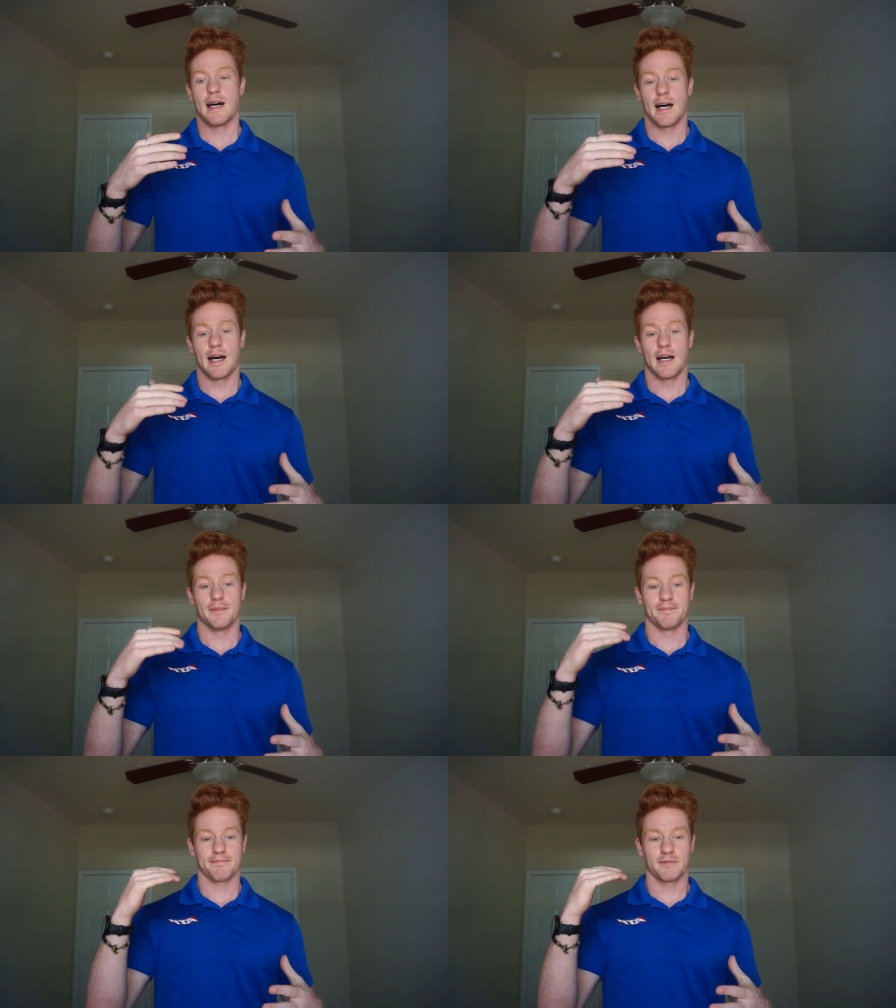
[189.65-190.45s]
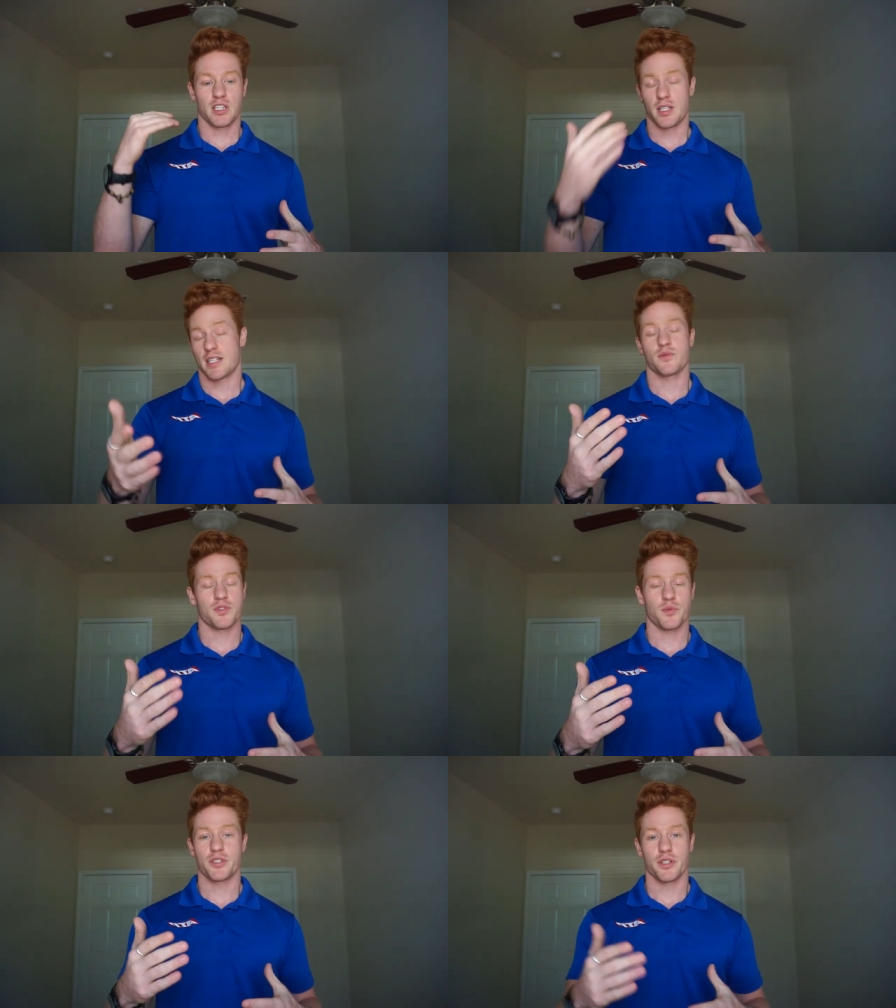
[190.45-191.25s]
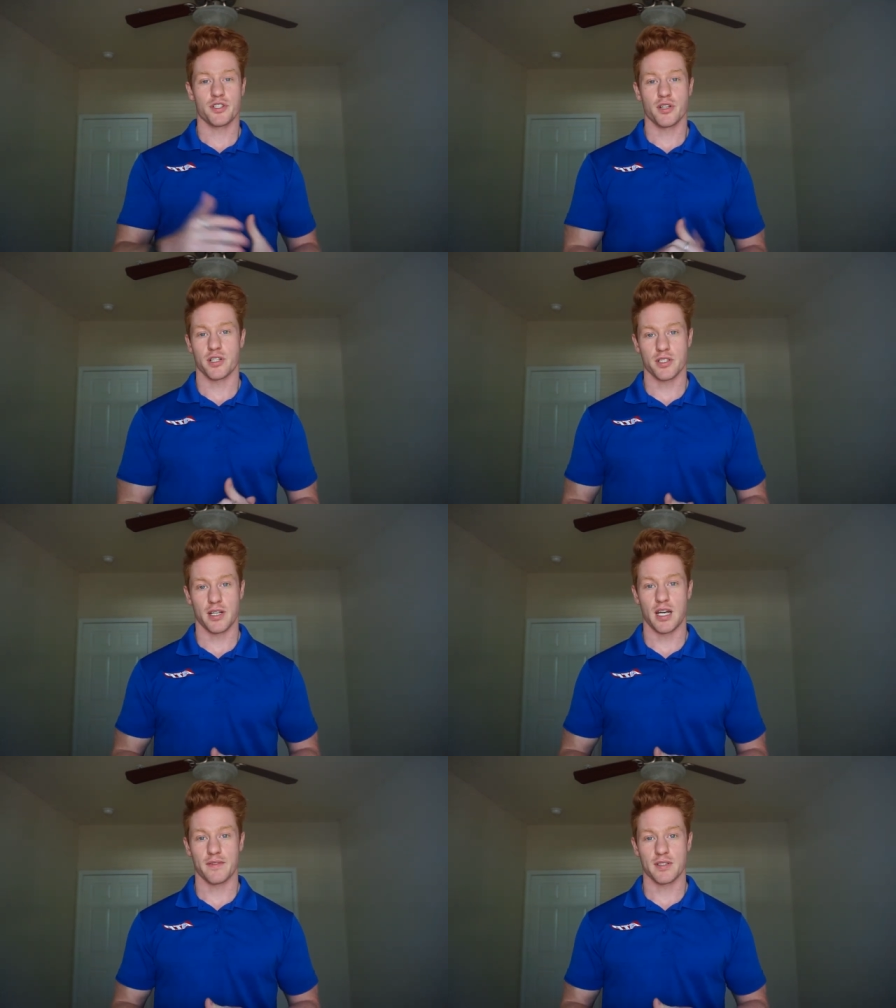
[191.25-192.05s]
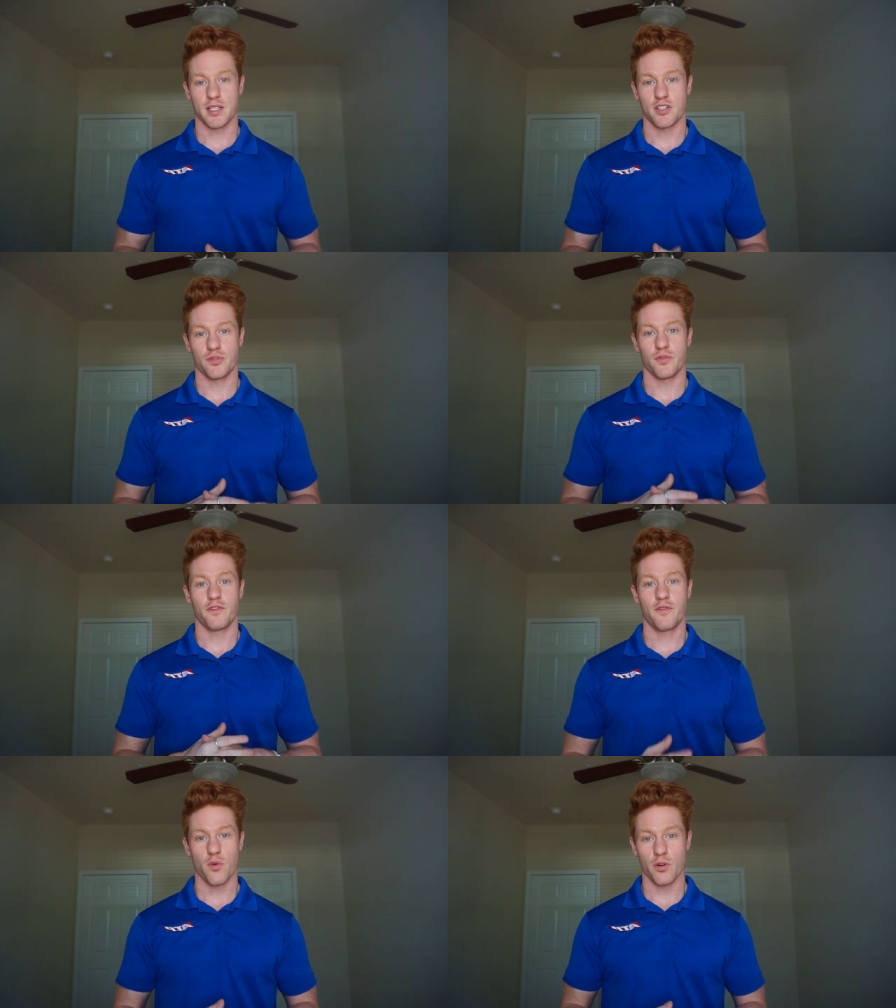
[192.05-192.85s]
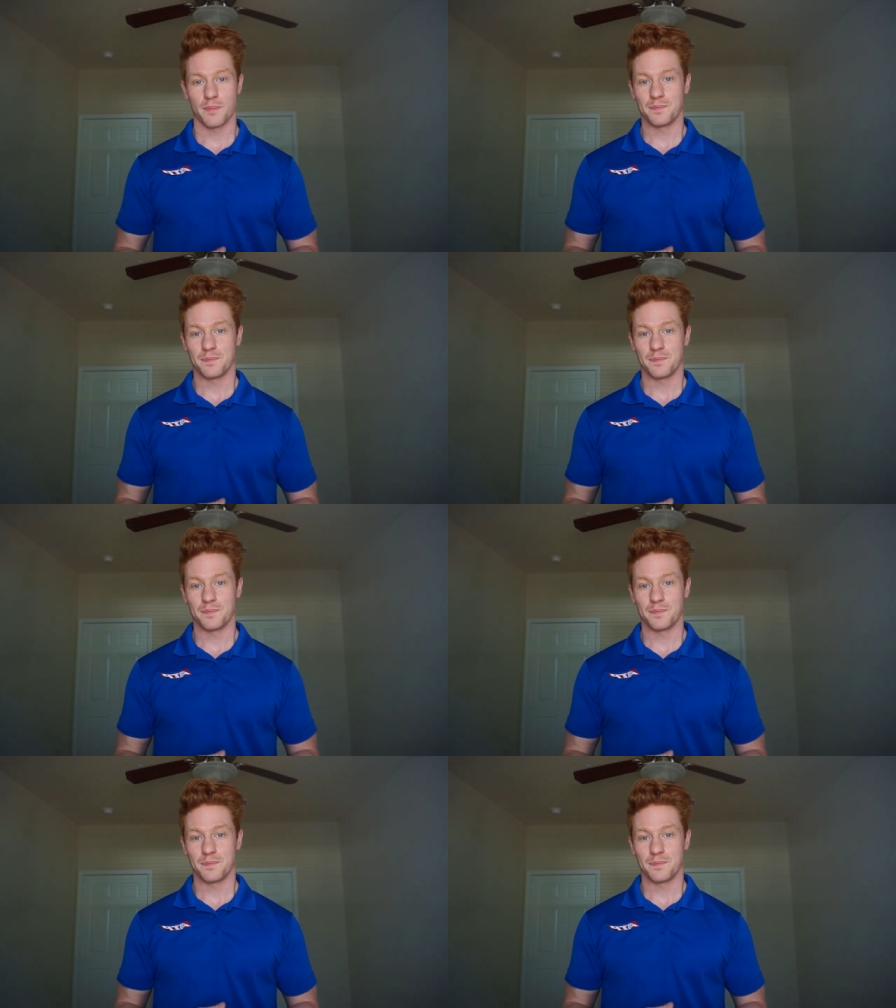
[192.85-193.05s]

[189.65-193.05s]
um, that's just what your instructor is going to have to schedule you for.